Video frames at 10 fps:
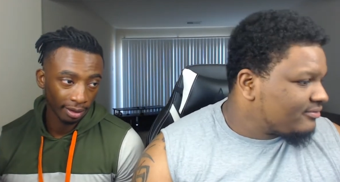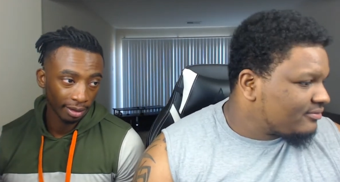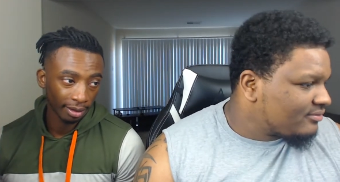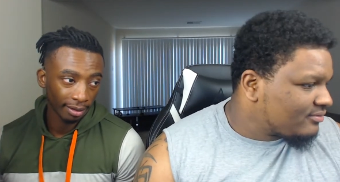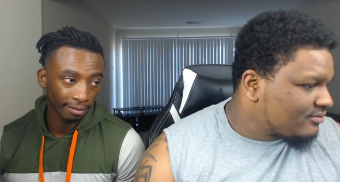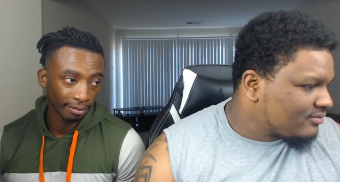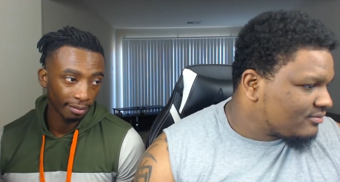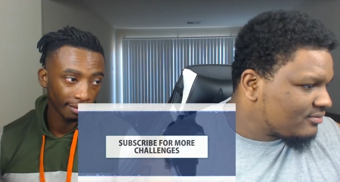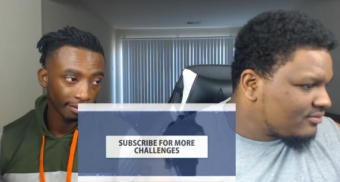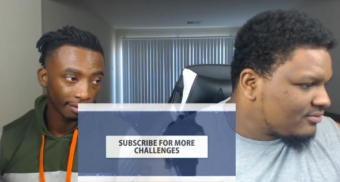
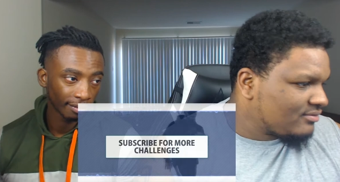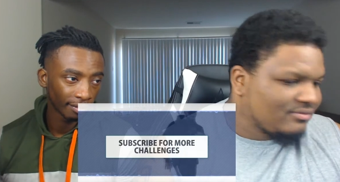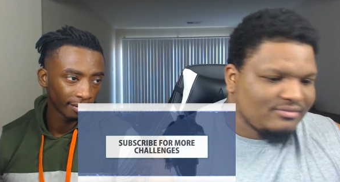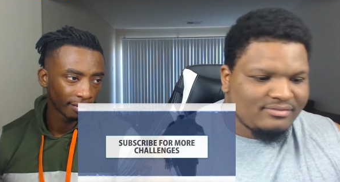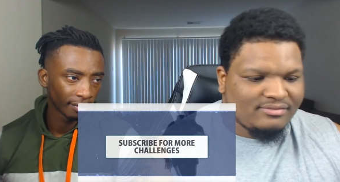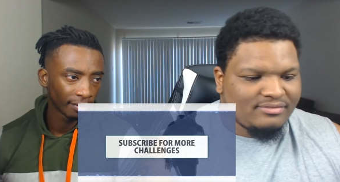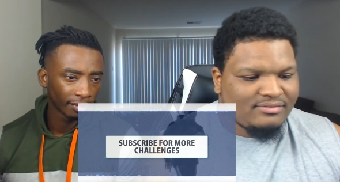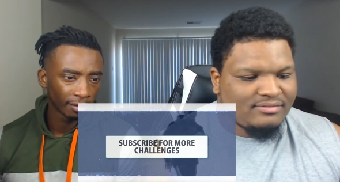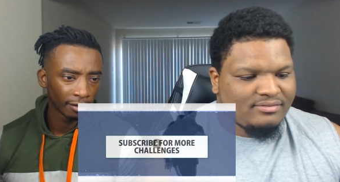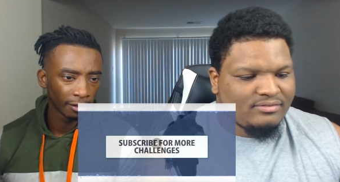
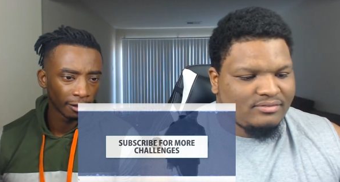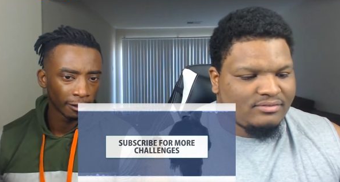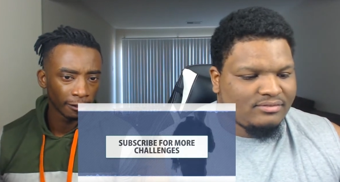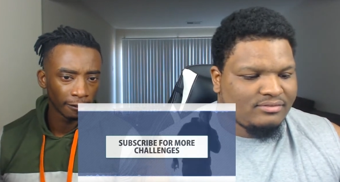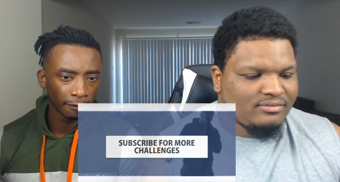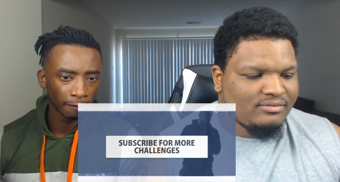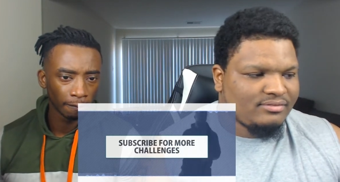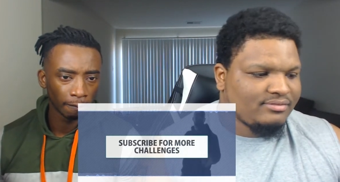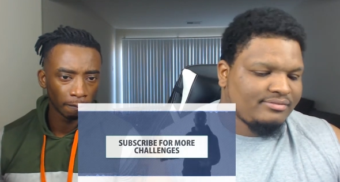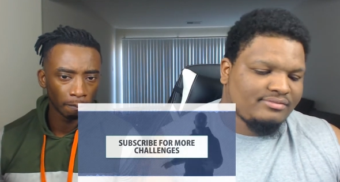
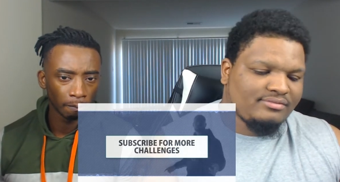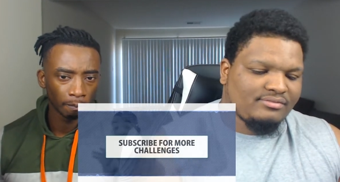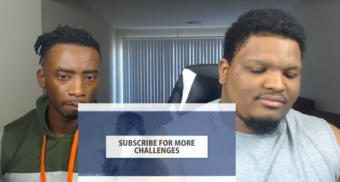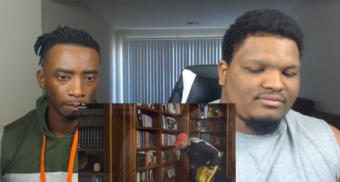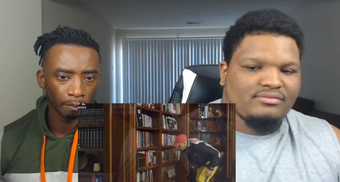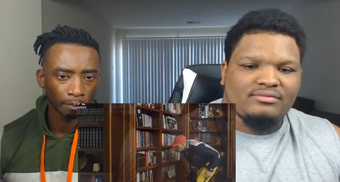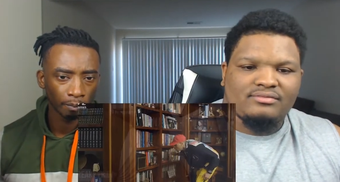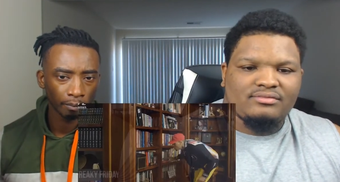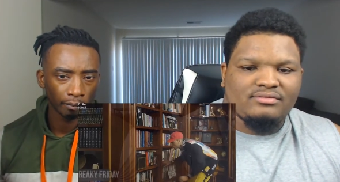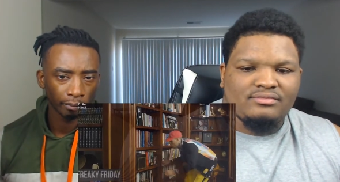
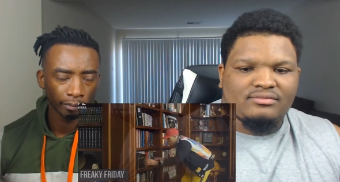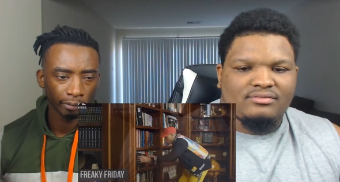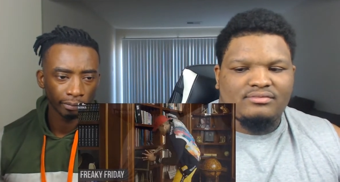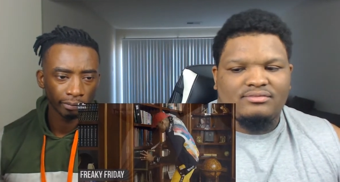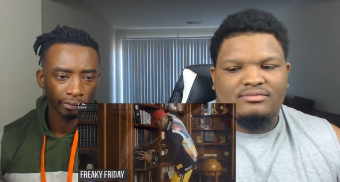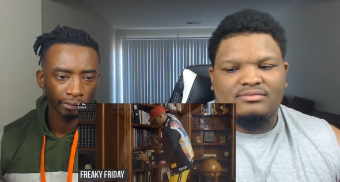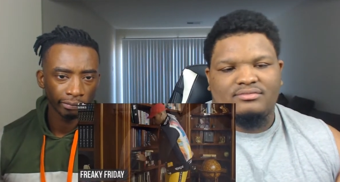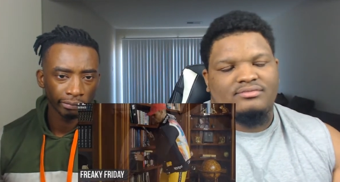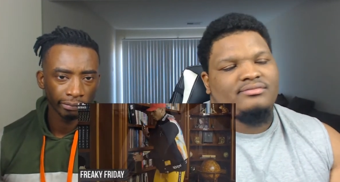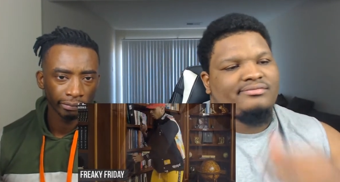
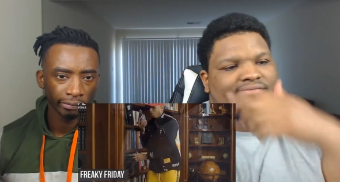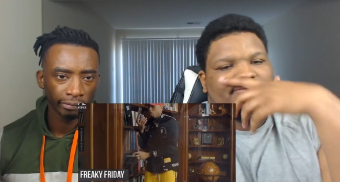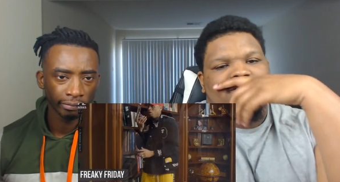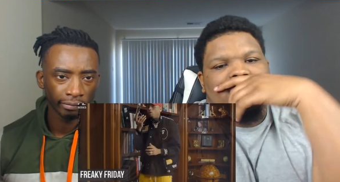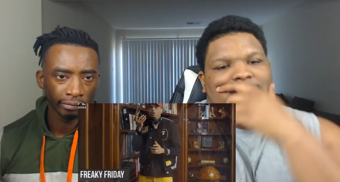(no one is talking)